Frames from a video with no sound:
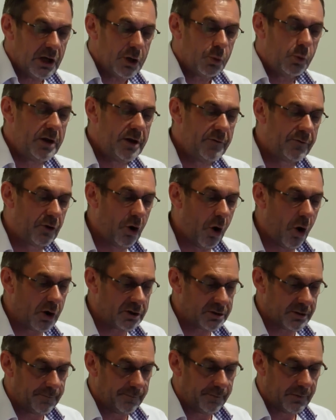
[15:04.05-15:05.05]
We have
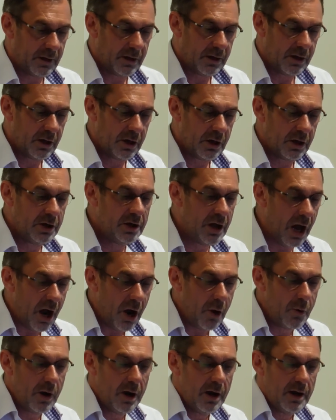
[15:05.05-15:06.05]
got
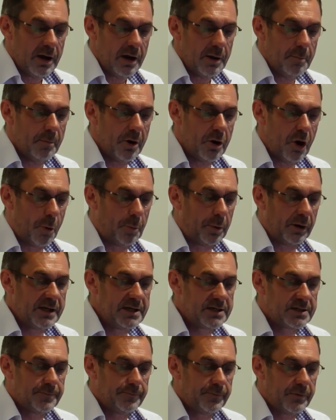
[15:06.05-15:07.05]
now
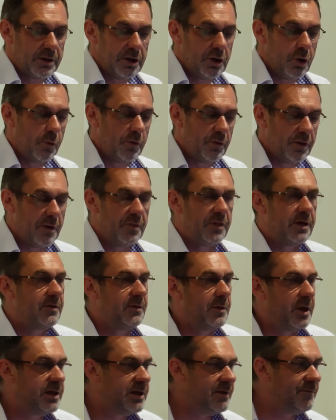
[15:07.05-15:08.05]
monopolies, you know,
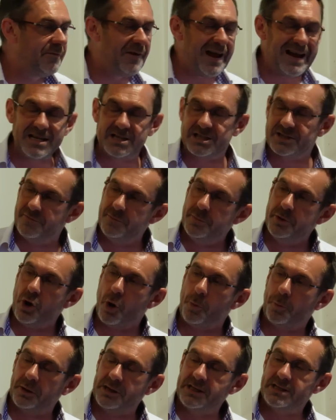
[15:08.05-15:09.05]
the defense of
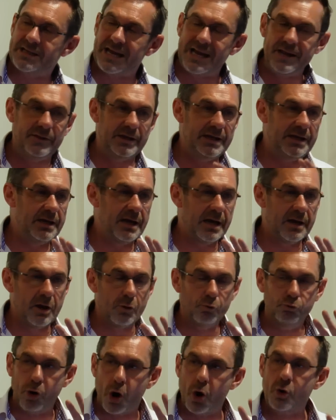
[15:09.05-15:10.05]
monopolies in the
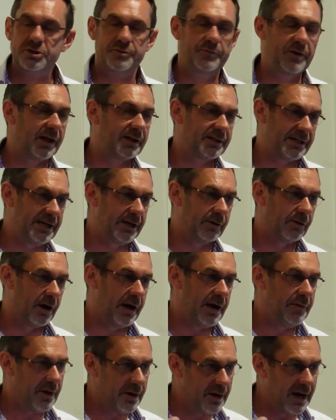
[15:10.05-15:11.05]
Roosevelt era,
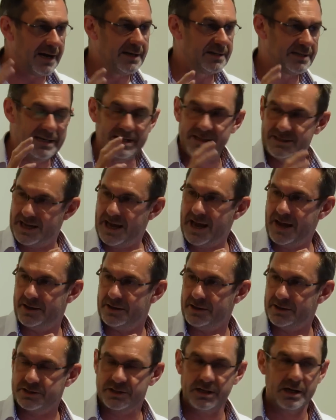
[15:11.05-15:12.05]
in the
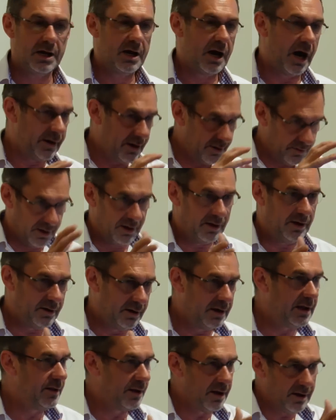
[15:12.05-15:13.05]
1910s, and in
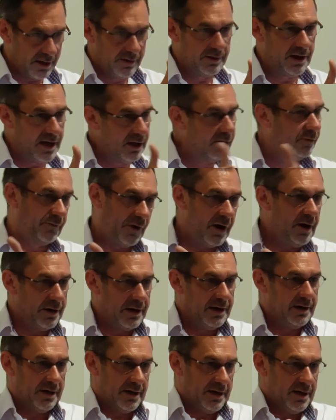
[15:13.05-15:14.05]
the
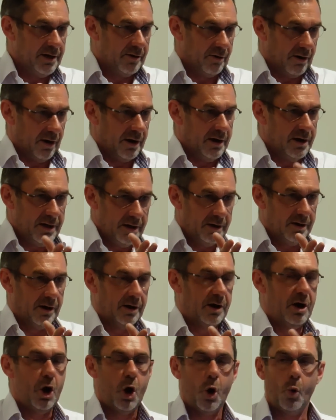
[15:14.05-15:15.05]
Hilferding era here,
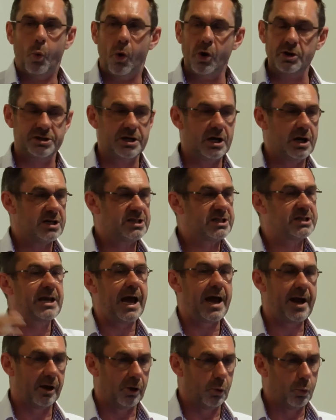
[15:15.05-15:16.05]
was
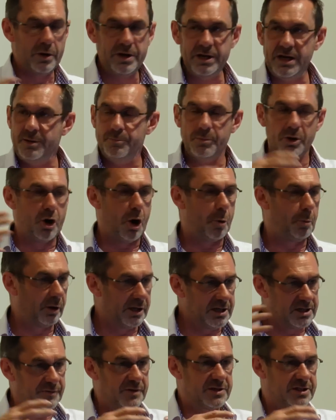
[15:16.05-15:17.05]
scale. We need
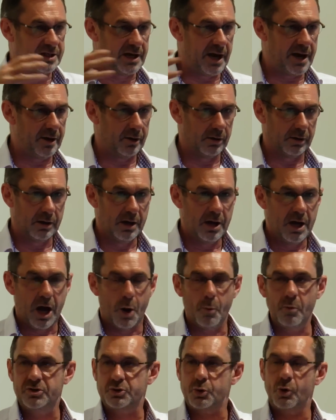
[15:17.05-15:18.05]
monopolies for scale,
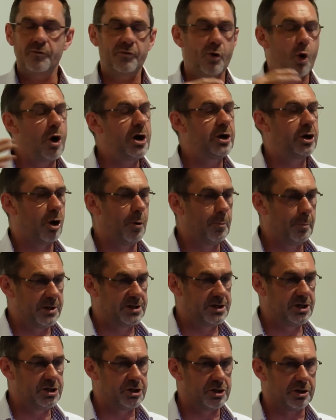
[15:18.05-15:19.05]
and to avoid
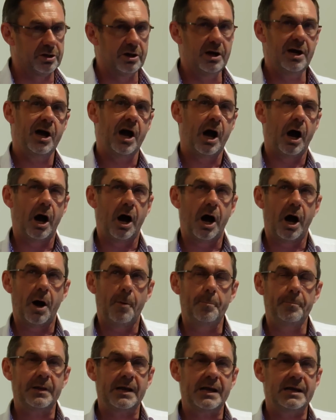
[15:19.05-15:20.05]
competition
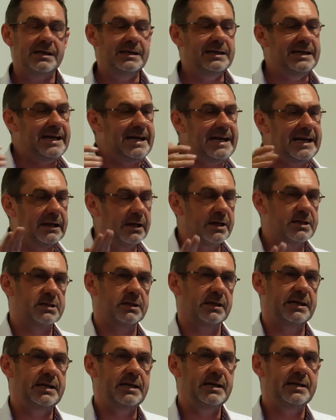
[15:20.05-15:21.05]

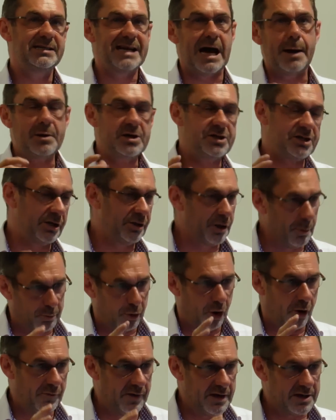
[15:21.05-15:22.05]
needlessly damaging the
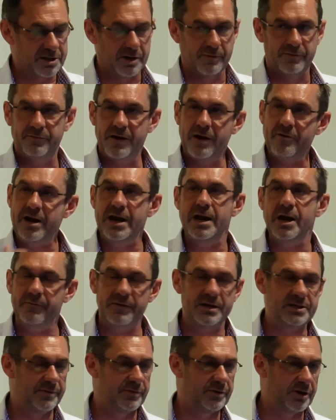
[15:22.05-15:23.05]
profits of very
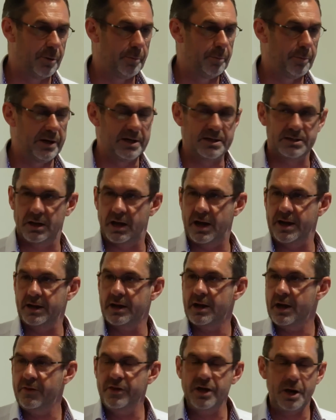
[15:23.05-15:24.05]
innovative companies like
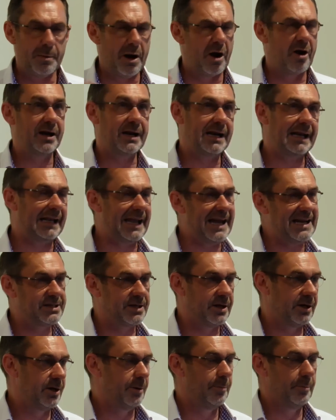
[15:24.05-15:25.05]
the American
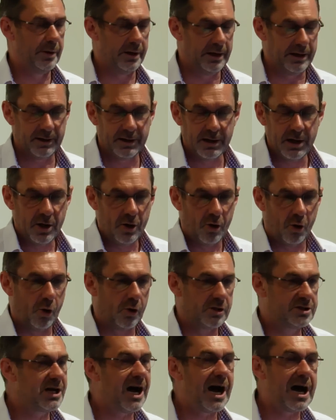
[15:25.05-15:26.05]
Letter Company
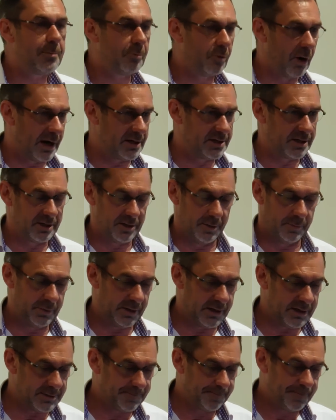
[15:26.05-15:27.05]
or typewriter
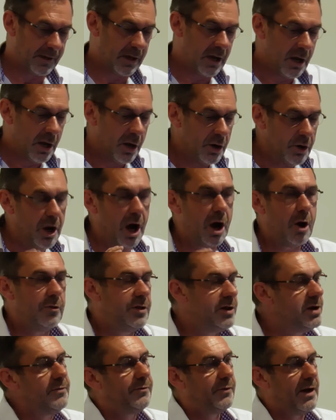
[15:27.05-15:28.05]
companies. Now
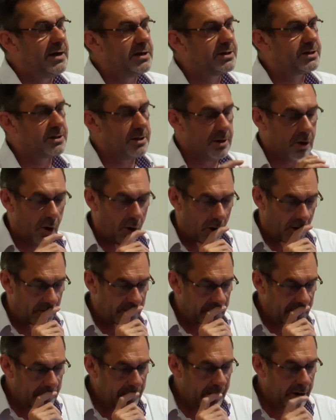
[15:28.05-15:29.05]
the defense
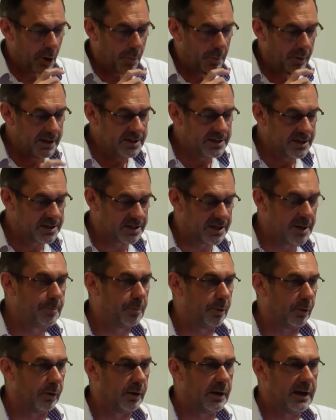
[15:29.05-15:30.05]
of monopolies is
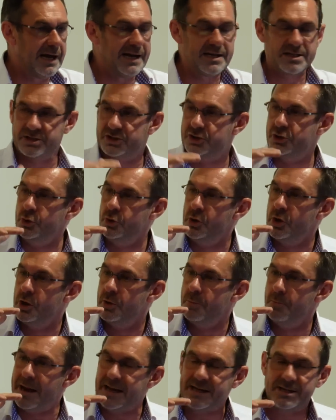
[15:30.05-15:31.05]
simple. It's to
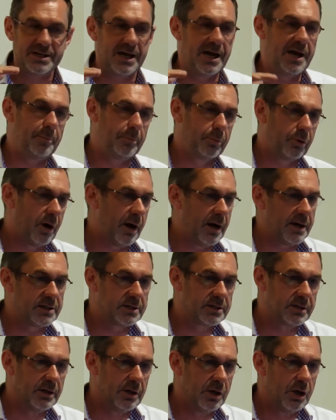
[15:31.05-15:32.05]
maintain
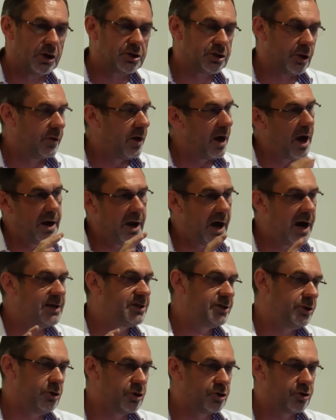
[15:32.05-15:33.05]
price, so that an
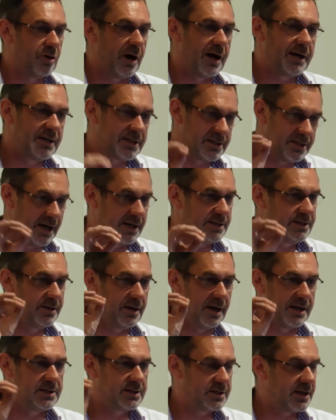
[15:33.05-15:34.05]
iTunes track is
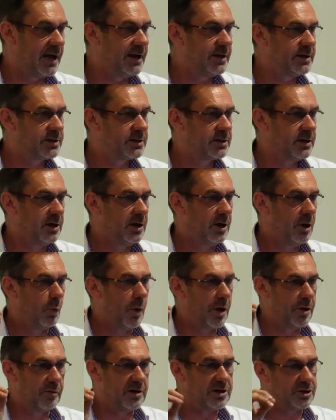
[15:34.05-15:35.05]
99 cents,
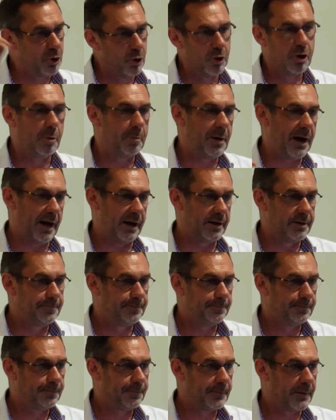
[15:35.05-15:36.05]
whether it's good or bad.
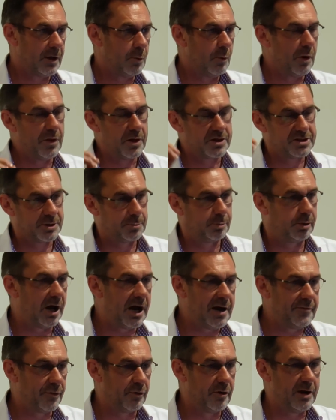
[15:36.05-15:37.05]
Whether the
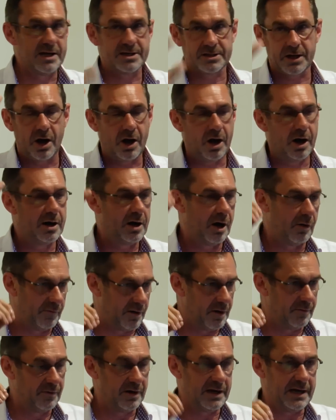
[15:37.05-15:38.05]
supply for it is
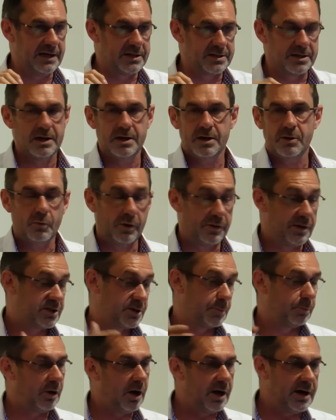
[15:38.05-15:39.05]
the
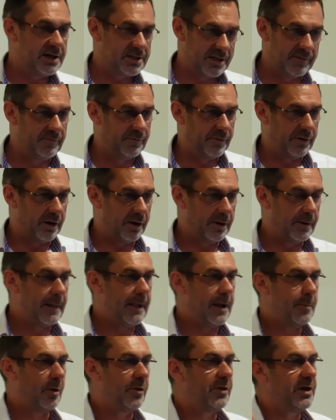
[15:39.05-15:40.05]
supply is infinite,
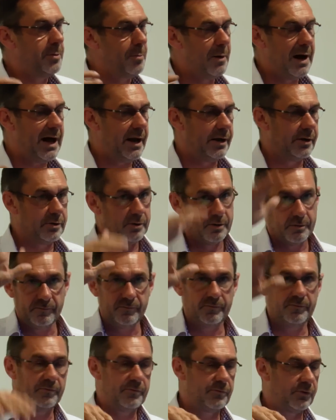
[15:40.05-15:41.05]
but the demand
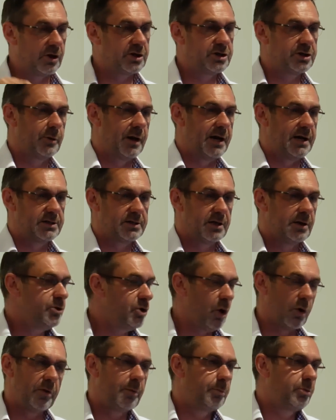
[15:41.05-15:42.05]
fluctuates,
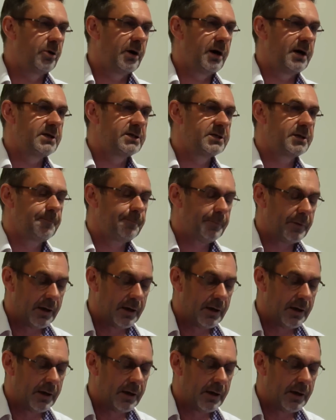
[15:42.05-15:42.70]
not the price.